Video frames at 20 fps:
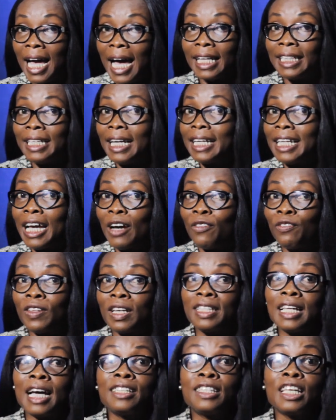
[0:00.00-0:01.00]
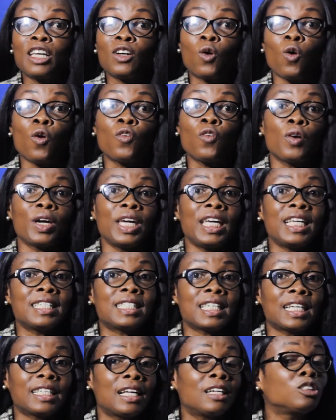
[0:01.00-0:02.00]
And then after that, they go for
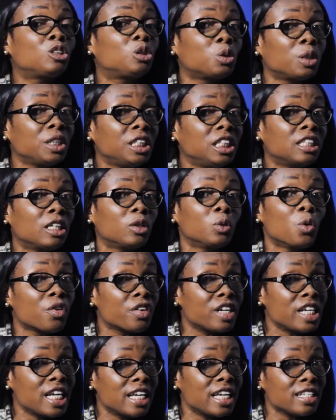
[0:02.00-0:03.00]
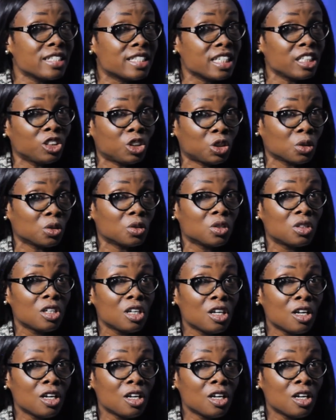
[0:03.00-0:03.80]
internal training and orientation.